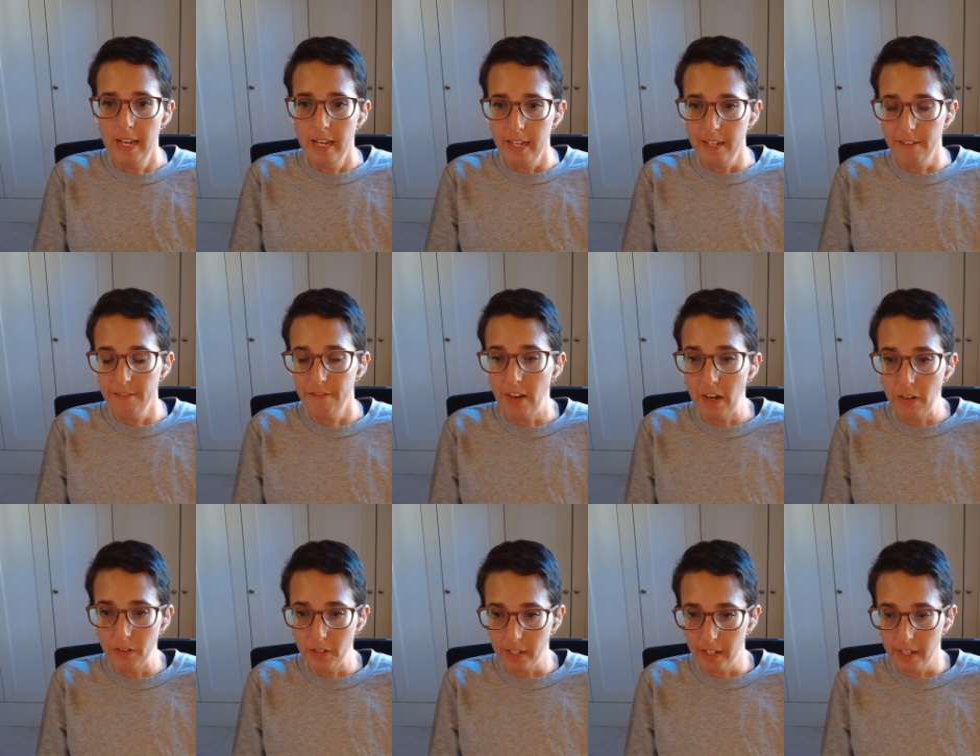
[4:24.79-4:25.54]
in
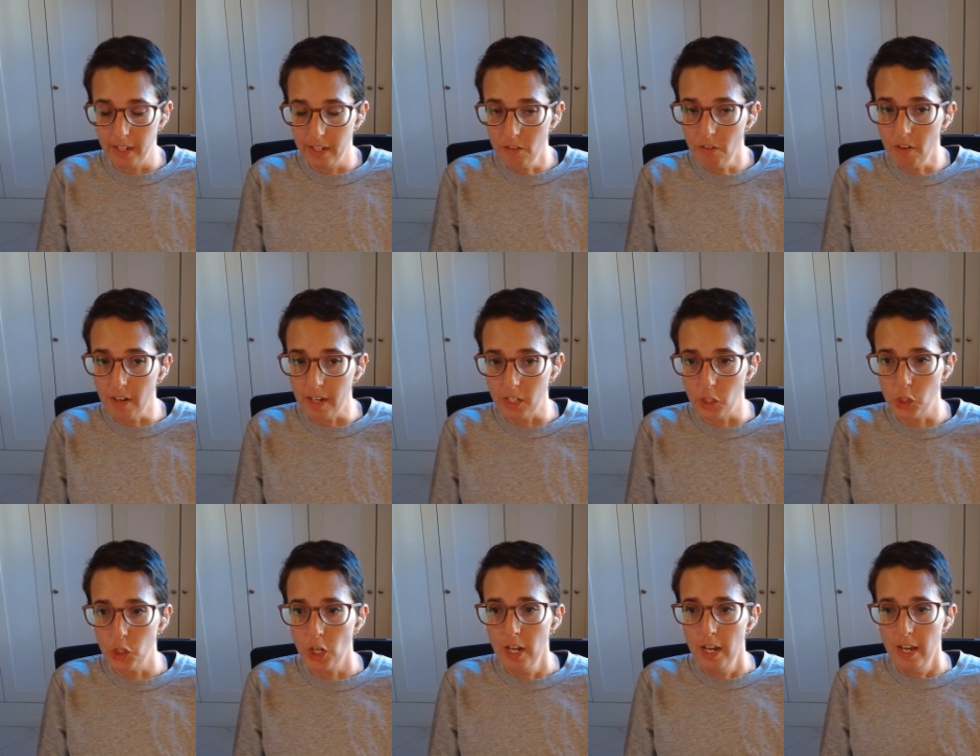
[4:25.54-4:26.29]
founding
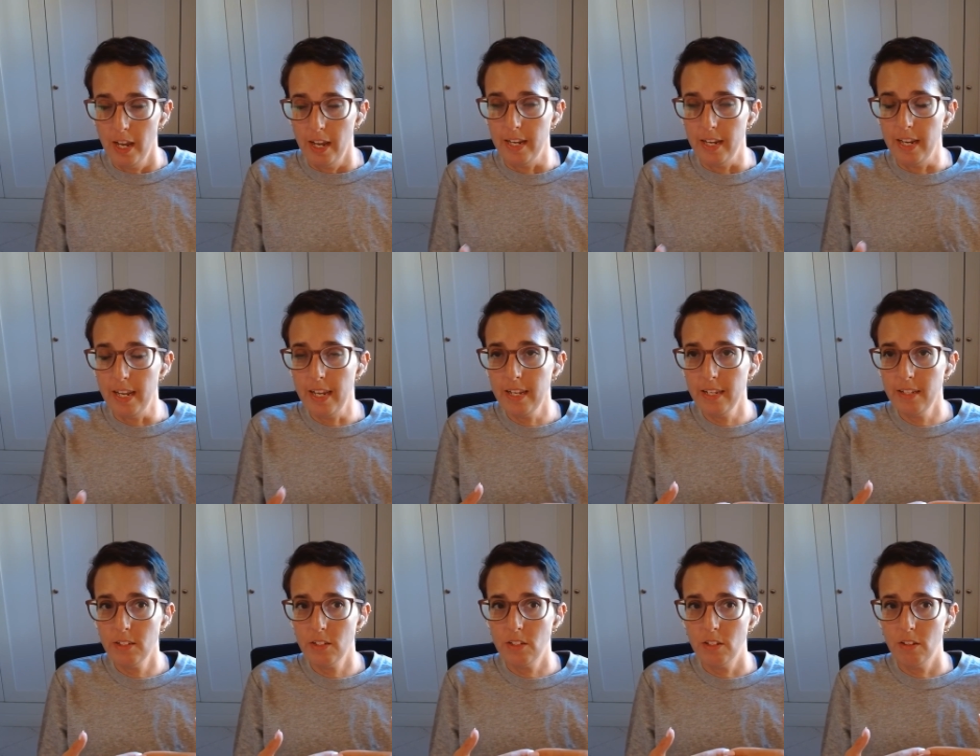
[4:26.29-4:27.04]
InRange. And
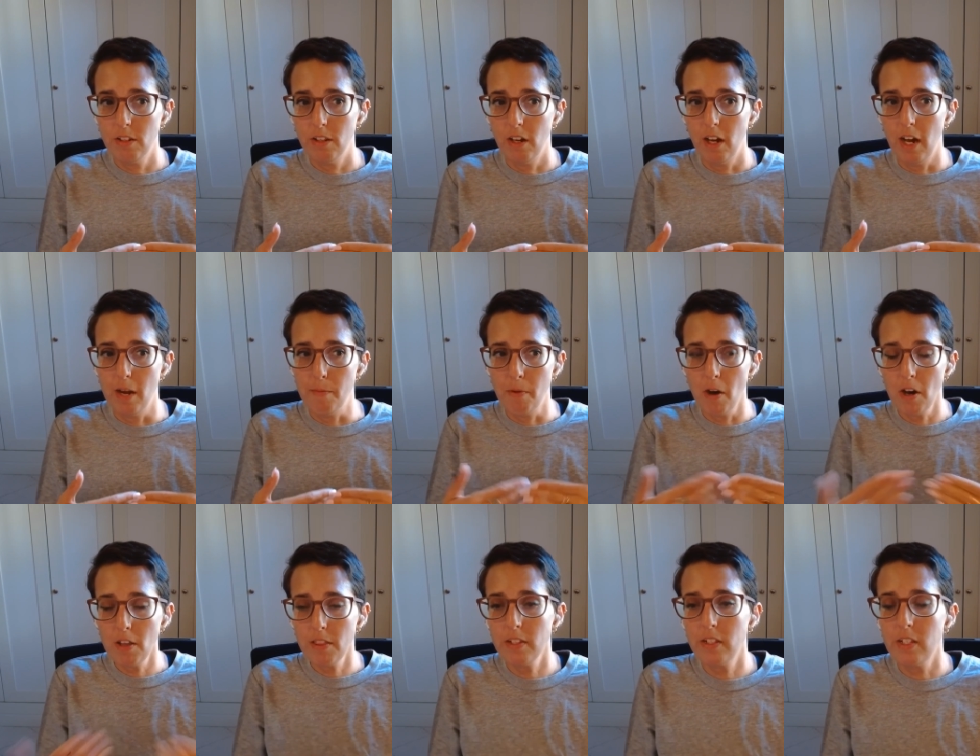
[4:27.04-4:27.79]
his
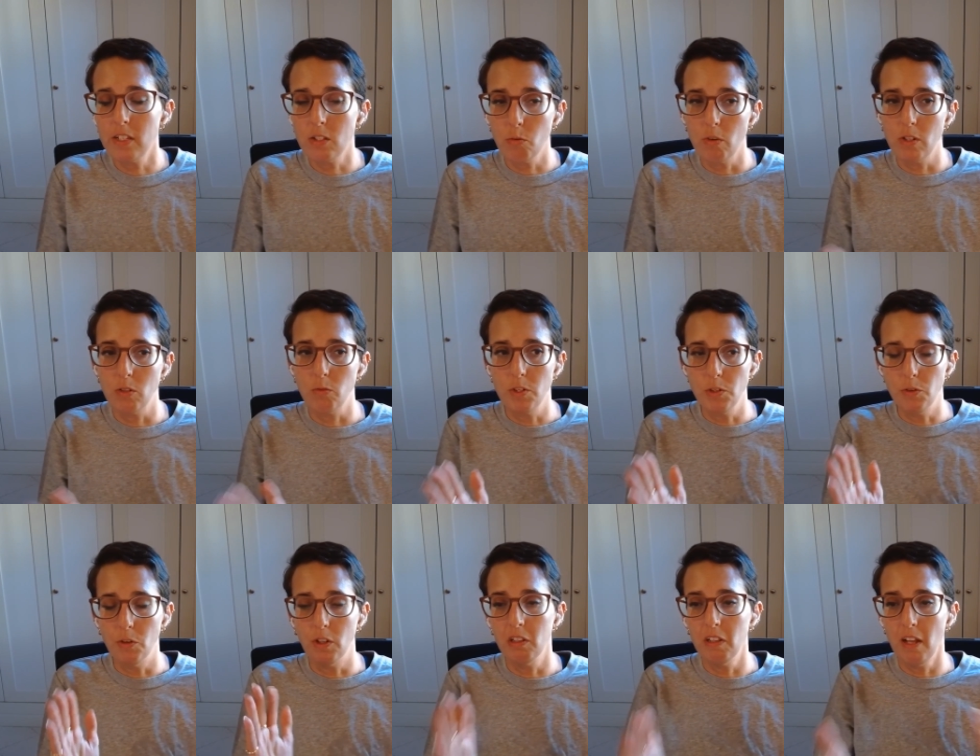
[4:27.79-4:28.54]
hypothesis was, when
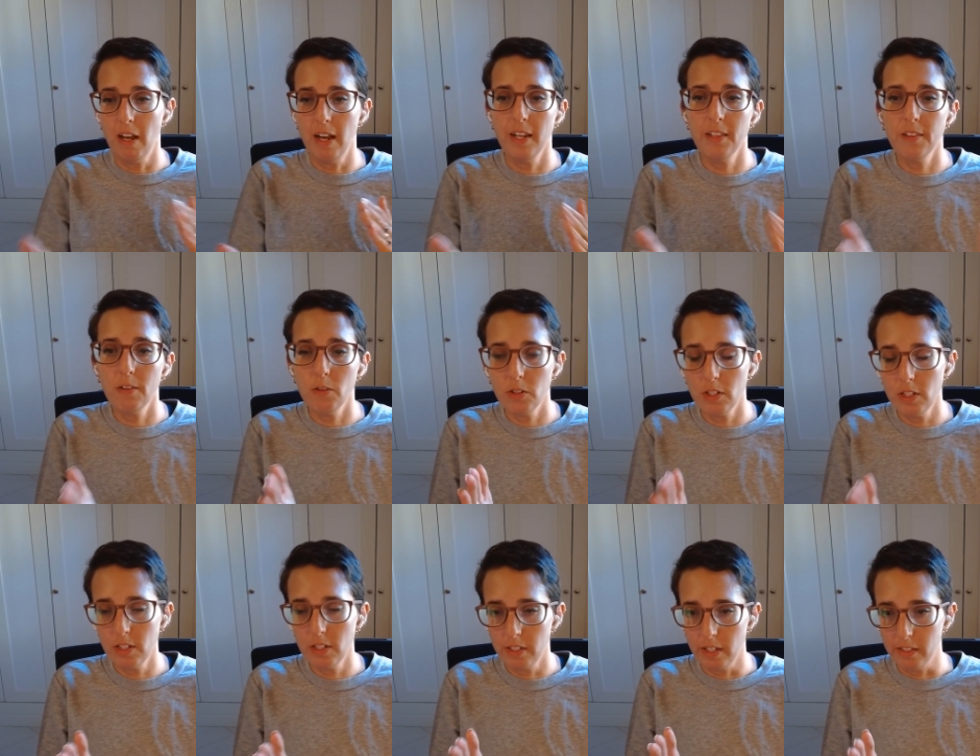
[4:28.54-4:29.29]
you align those
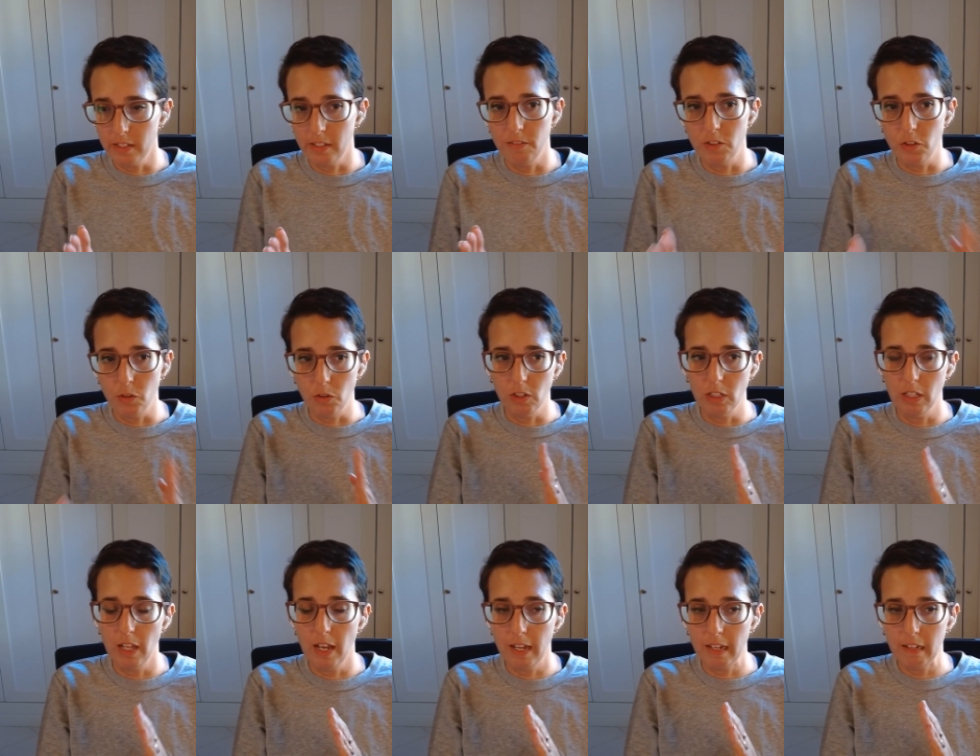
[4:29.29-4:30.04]
incentives, you
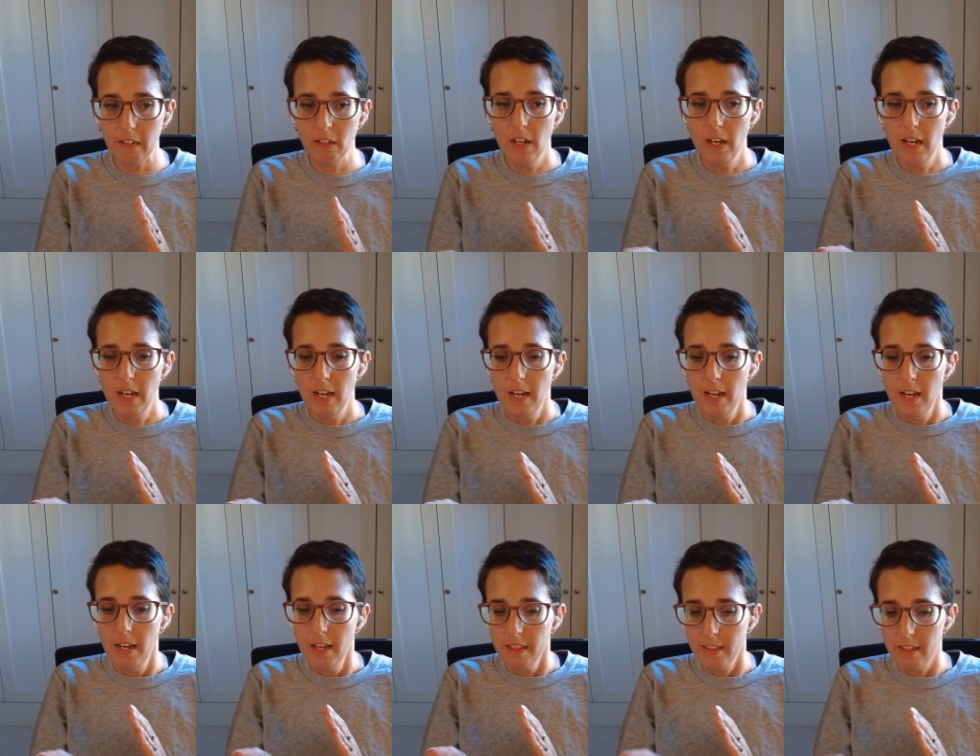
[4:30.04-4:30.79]
align
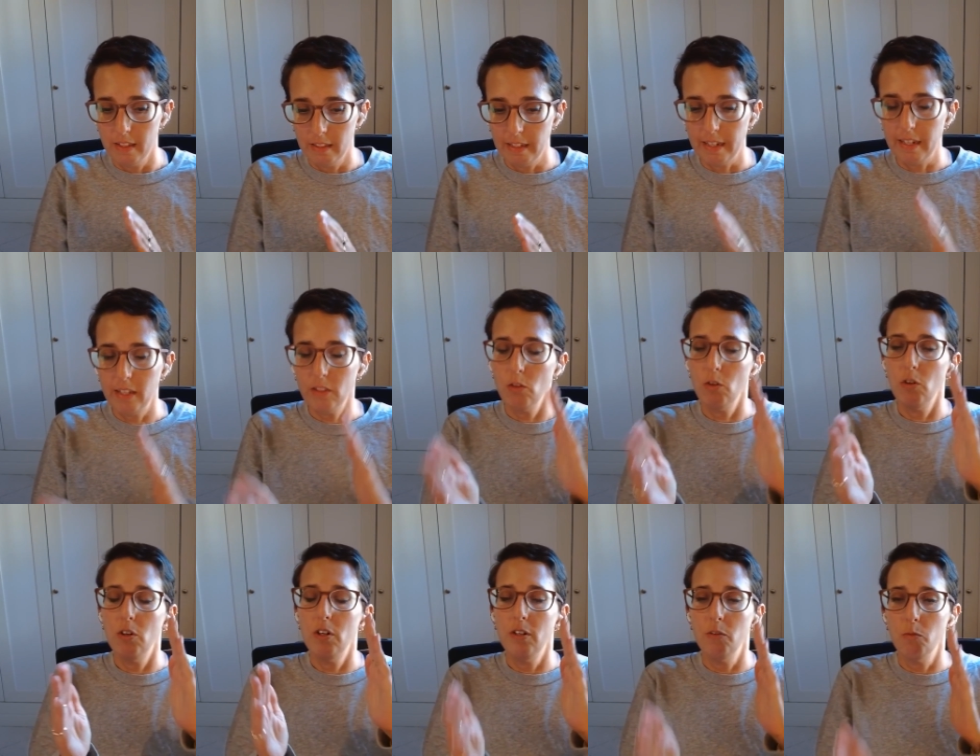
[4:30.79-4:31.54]
the
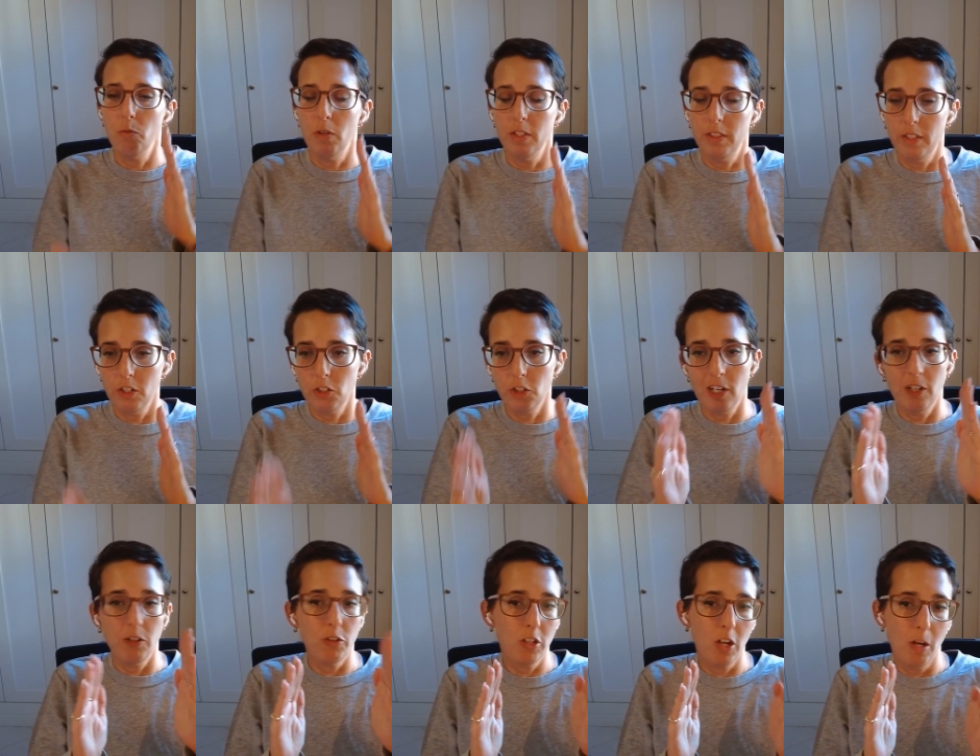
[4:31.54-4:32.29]
landlord and what they're
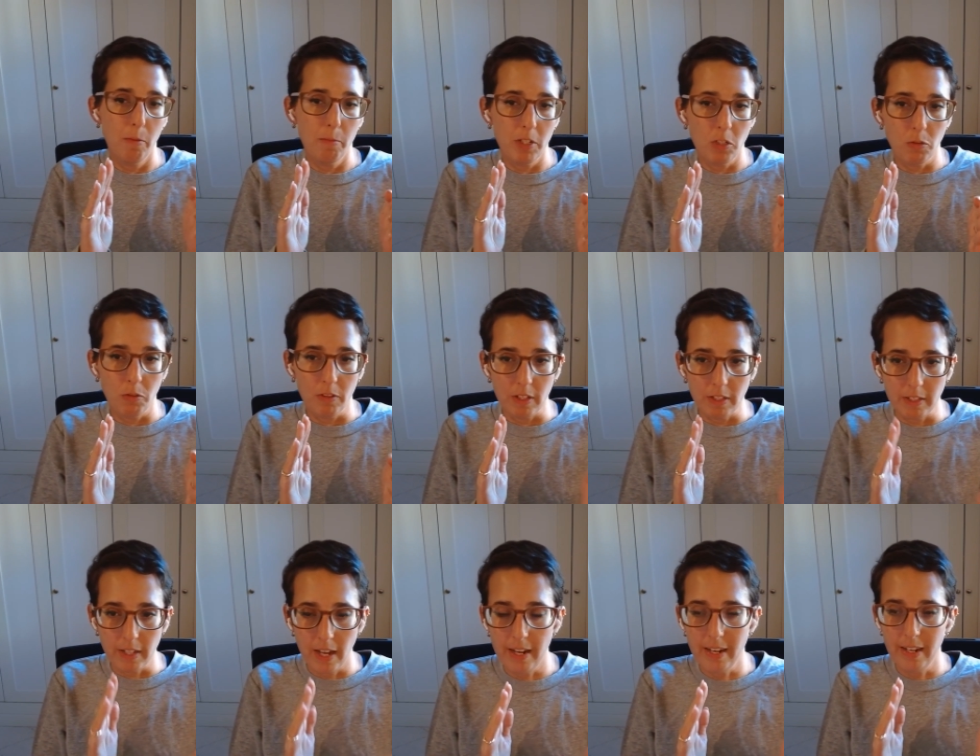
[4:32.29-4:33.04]
trying to accomplish with the
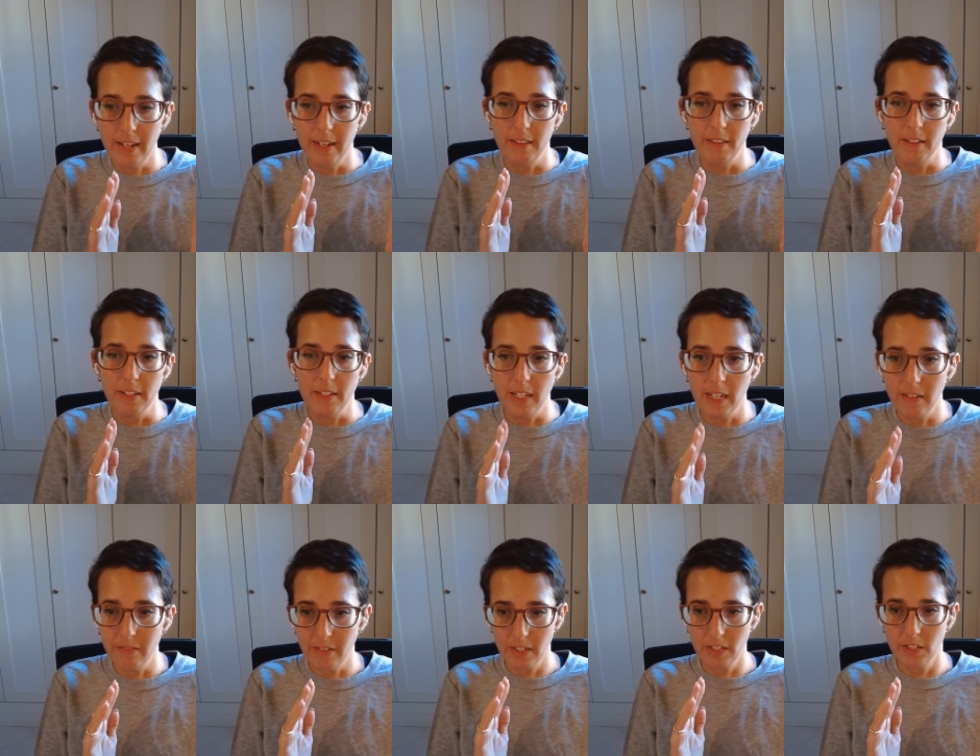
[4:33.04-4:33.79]
tenant and the
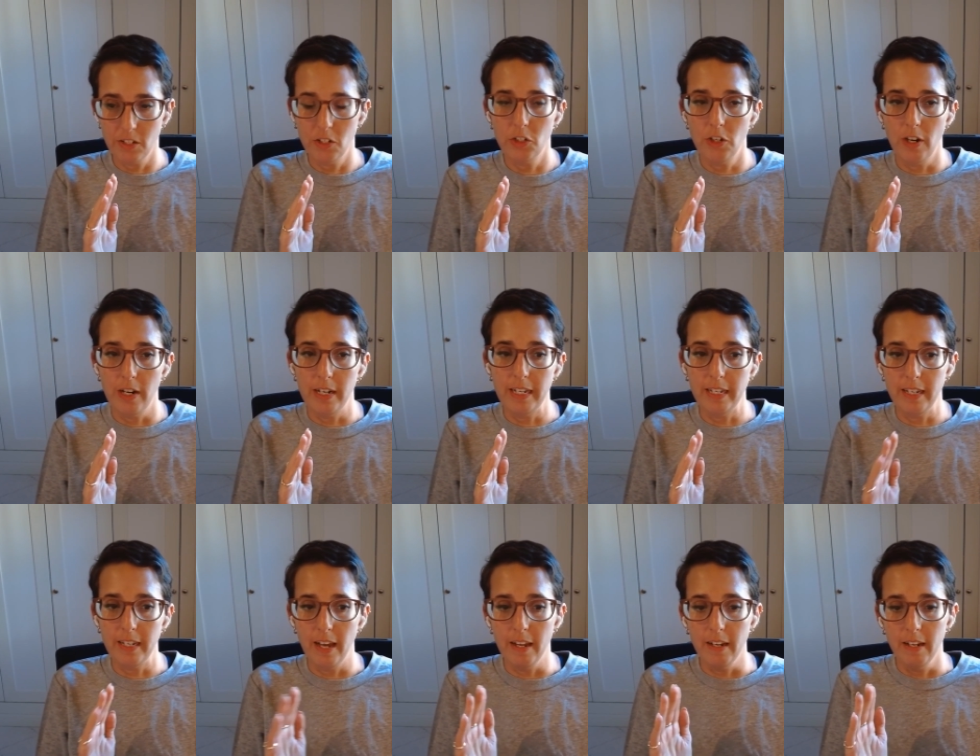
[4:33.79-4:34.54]
savings they're trying to
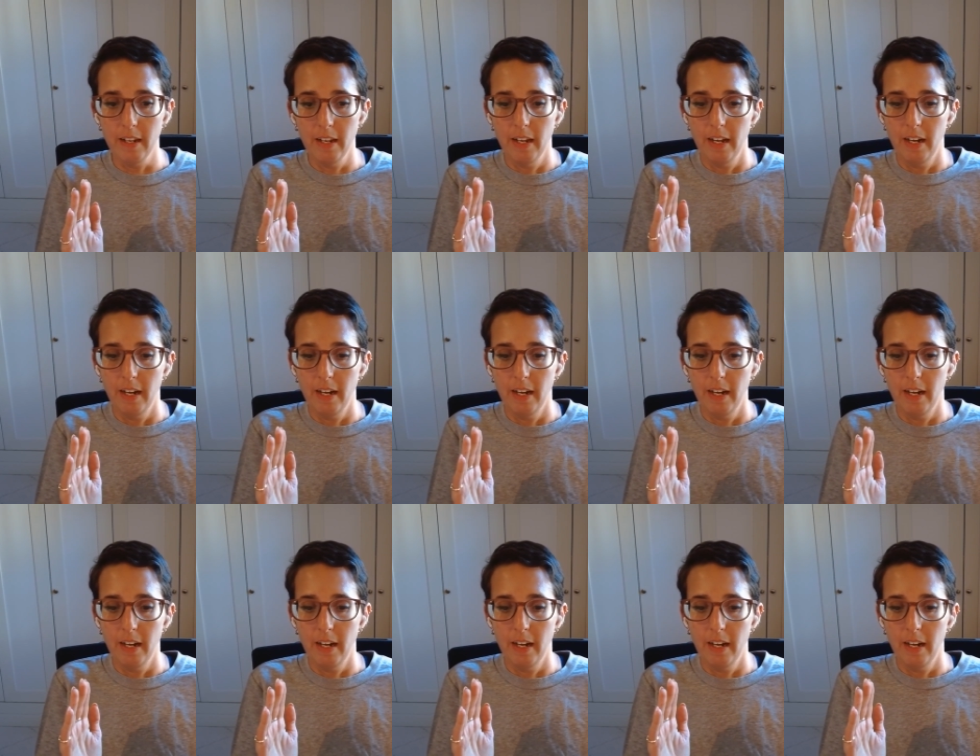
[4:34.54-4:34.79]
get,